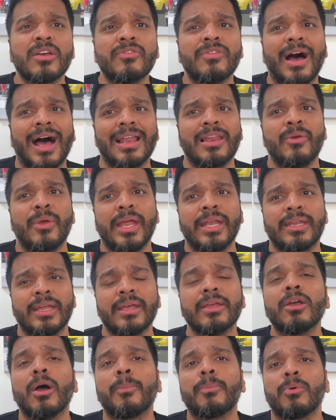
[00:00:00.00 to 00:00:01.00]

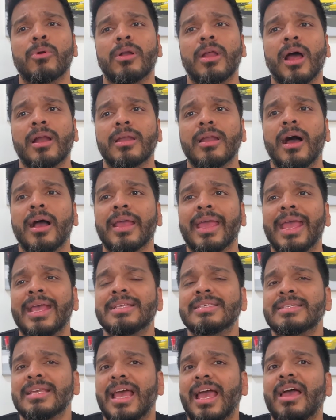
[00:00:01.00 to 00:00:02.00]
evaluating your product
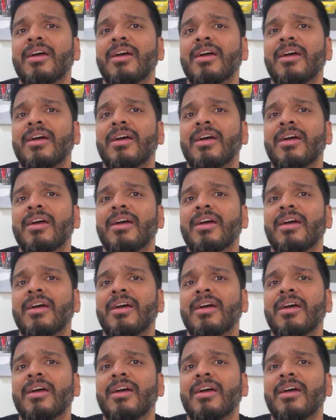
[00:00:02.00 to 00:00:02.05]
against